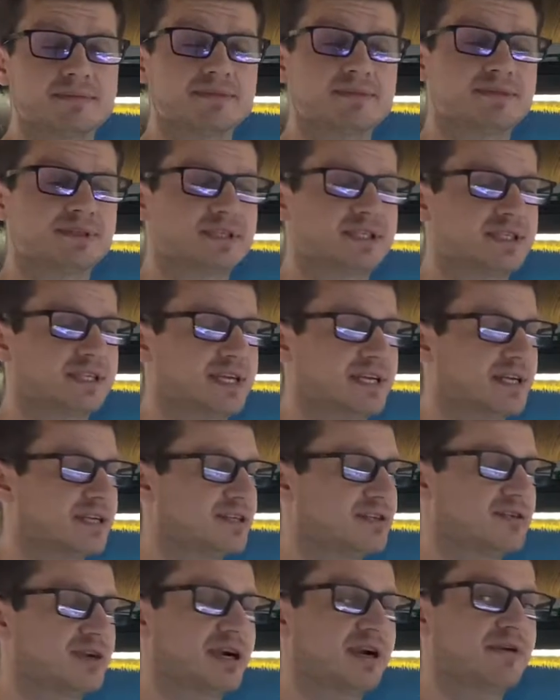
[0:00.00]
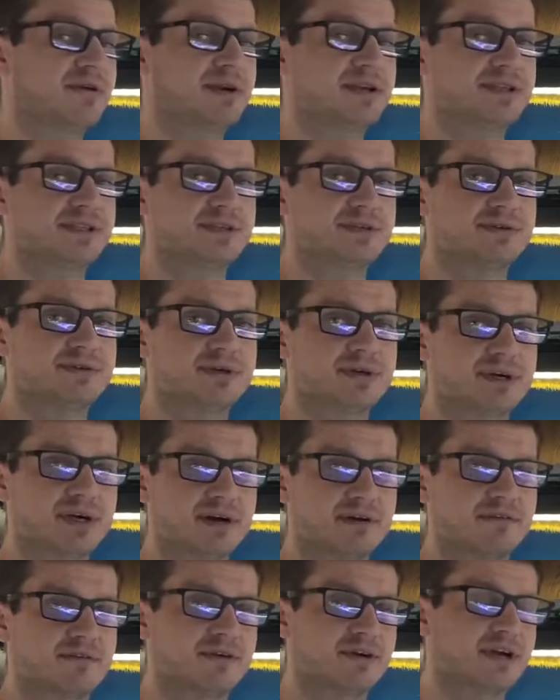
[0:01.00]
Just take a dry erase to it,
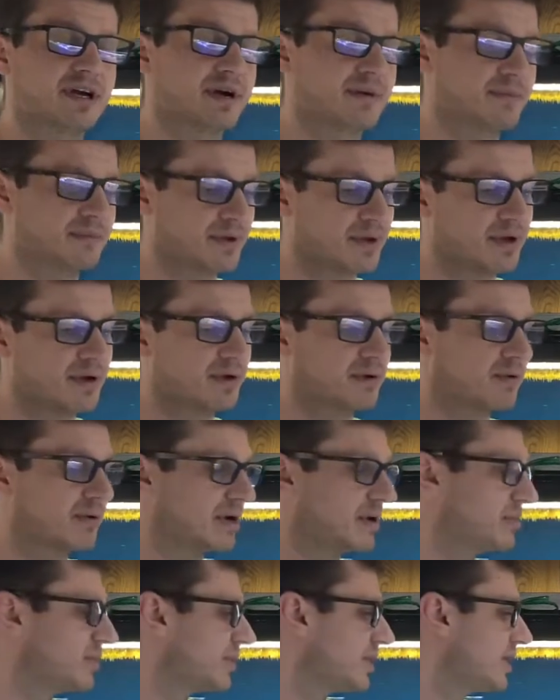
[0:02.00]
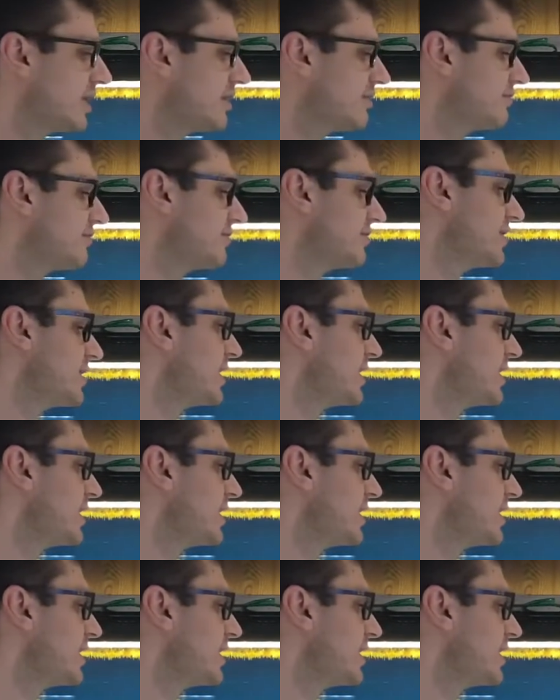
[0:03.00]
cover it up, wipe it off.